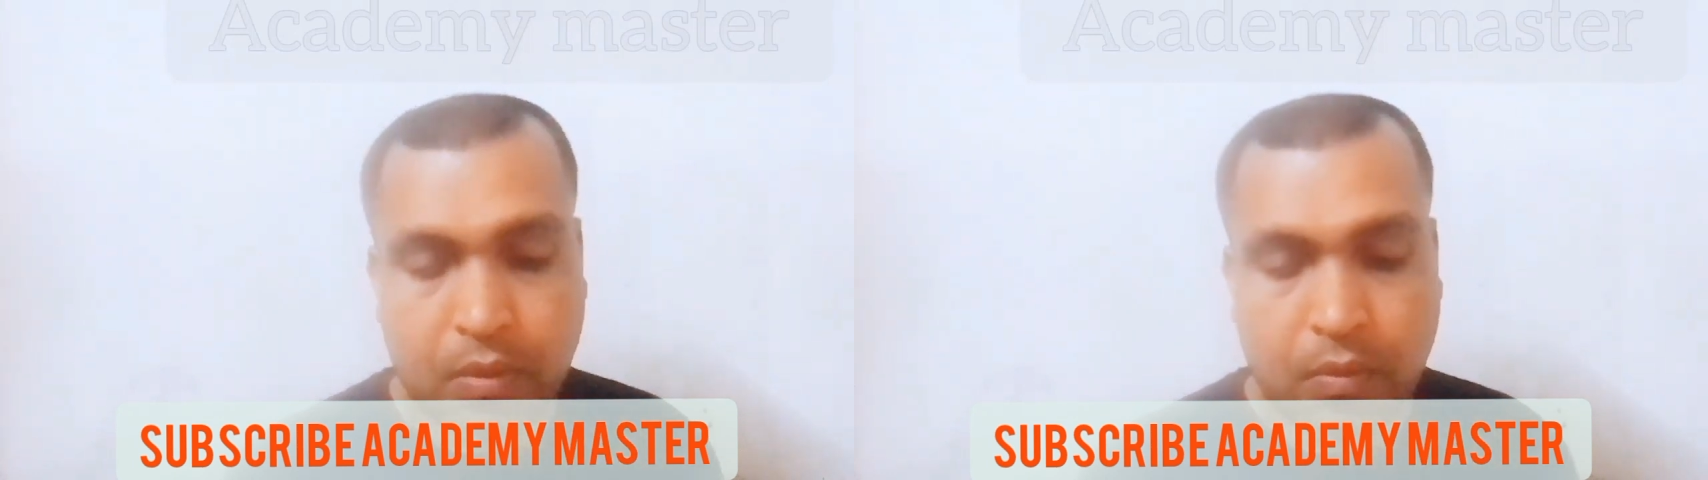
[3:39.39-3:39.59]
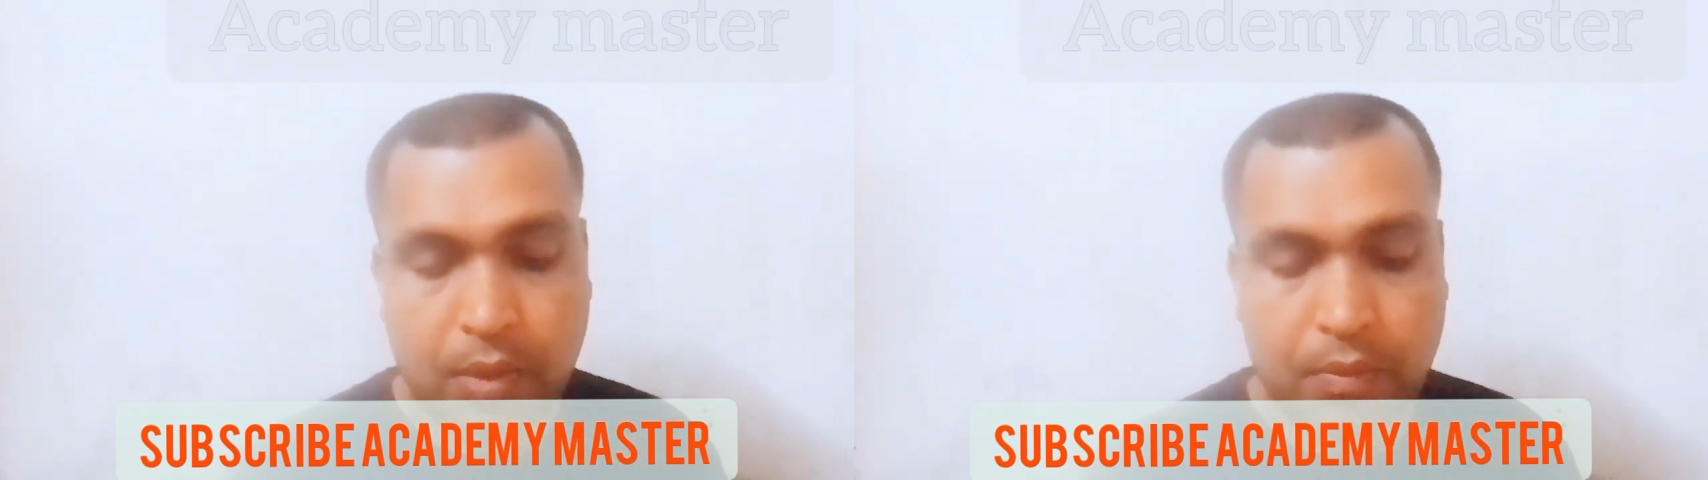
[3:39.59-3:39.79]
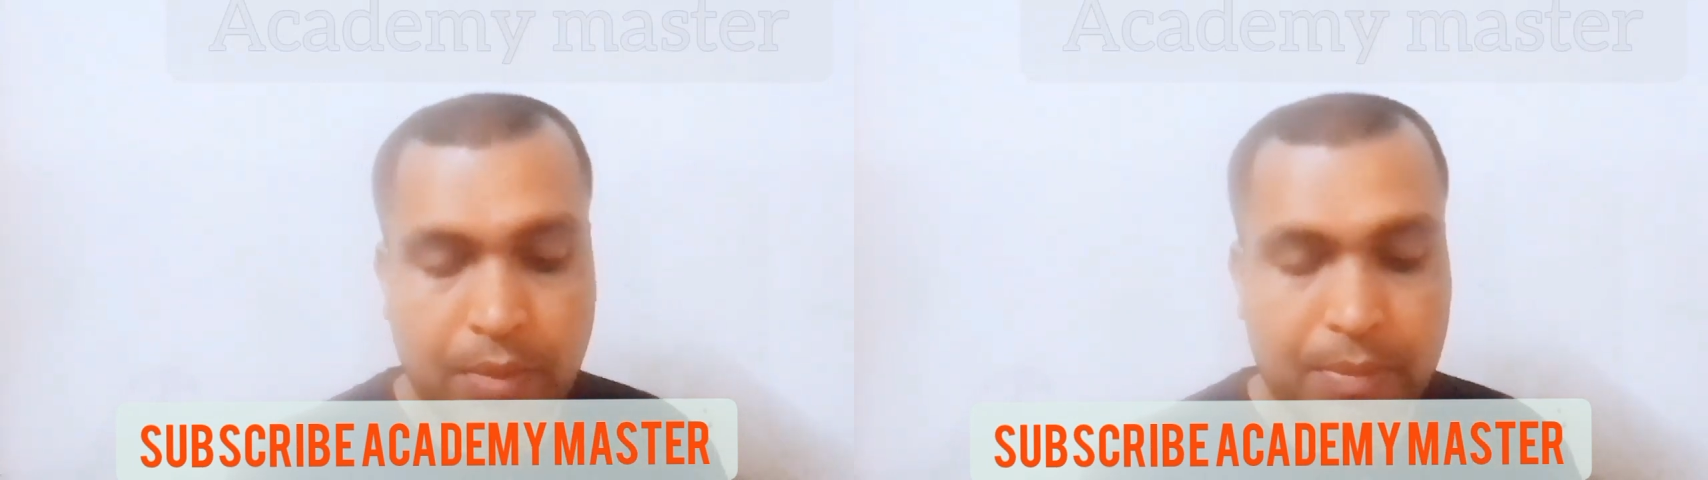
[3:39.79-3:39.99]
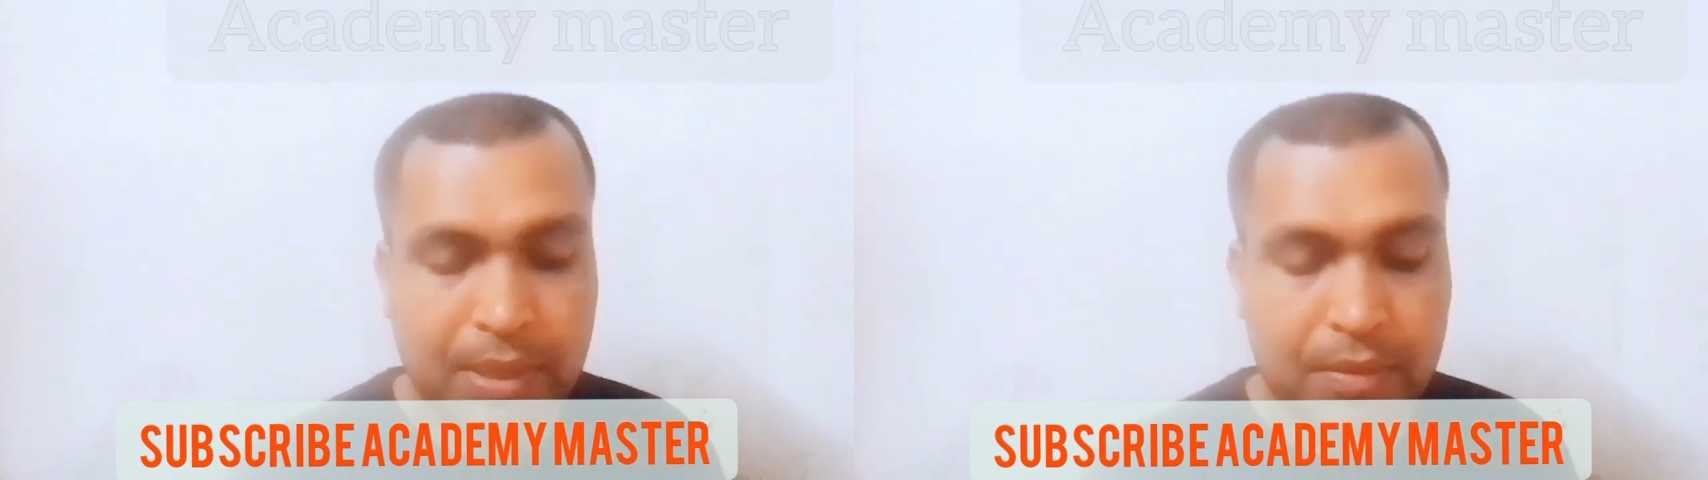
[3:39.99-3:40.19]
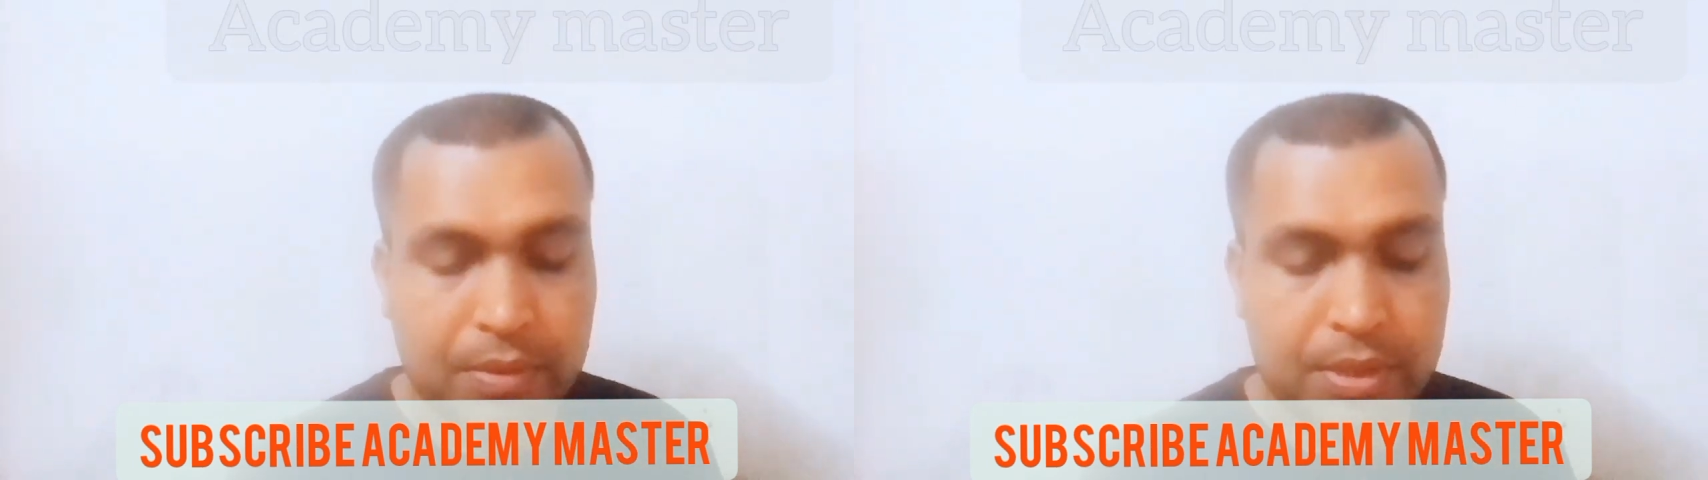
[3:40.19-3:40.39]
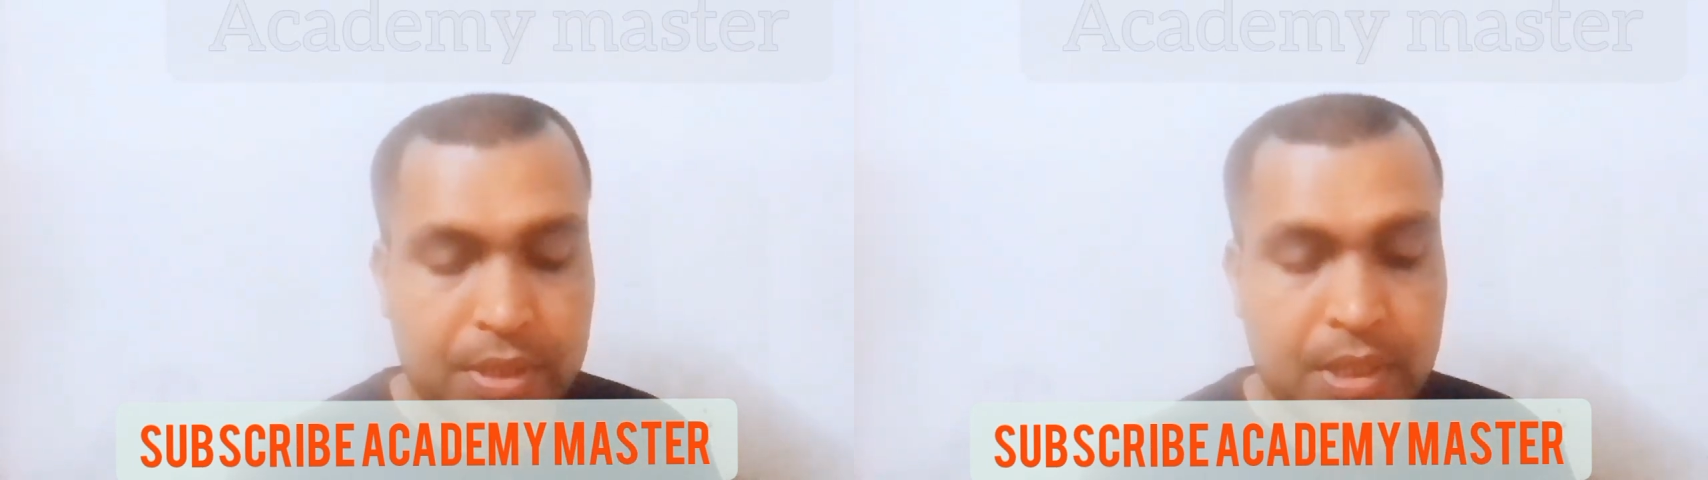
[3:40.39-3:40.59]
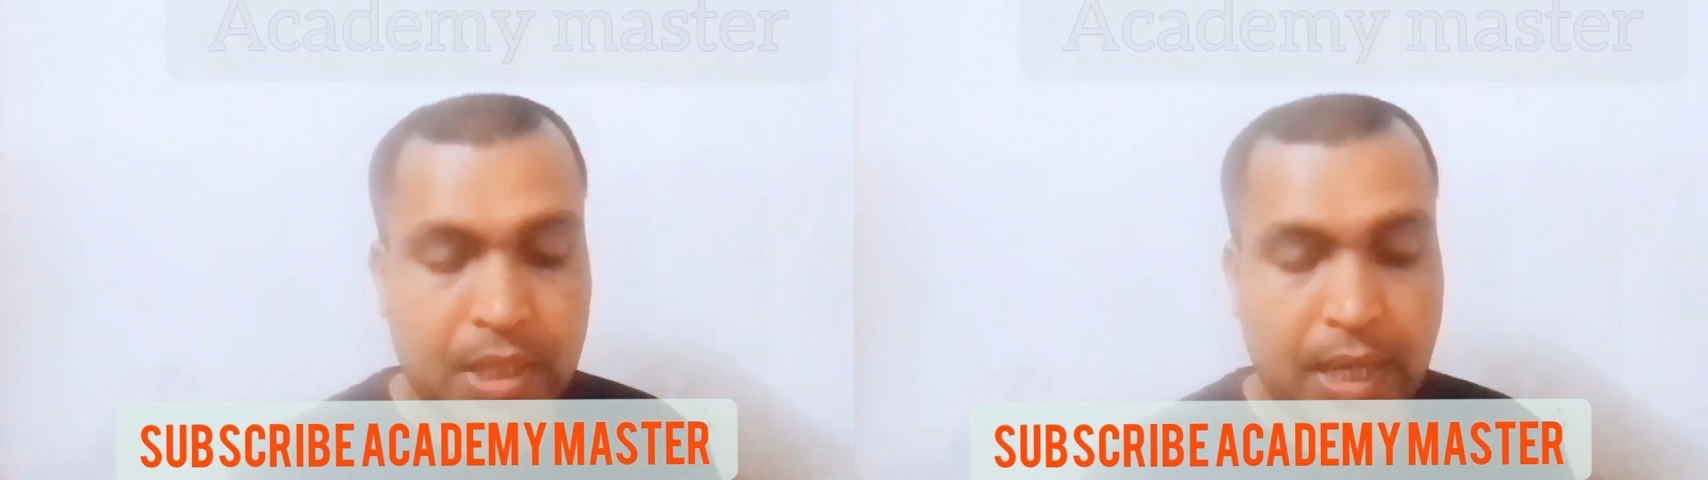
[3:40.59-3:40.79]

1 1-mark questions,